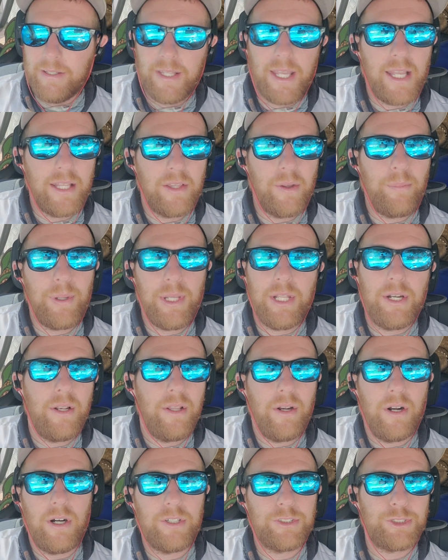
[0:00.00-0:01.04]
they end up being
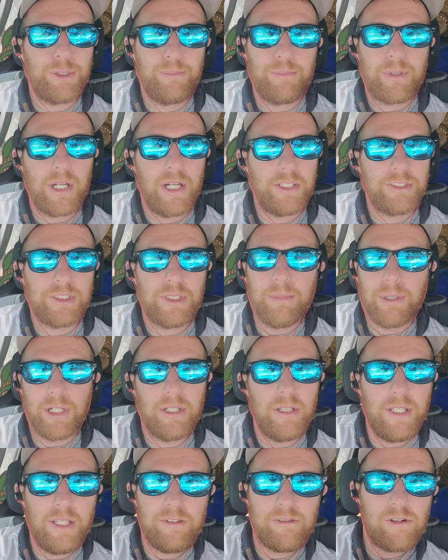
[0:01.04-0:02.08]
an awesome
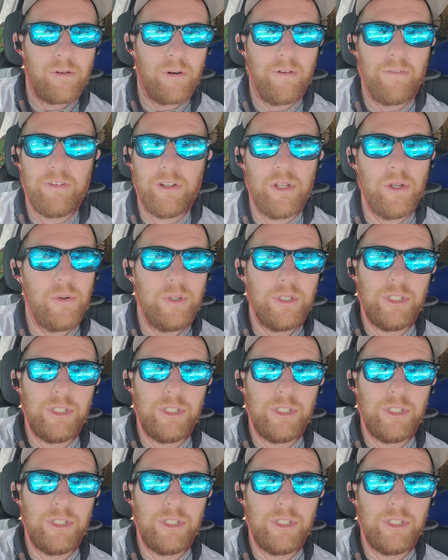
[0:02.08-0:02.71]
customer, leaves you a review,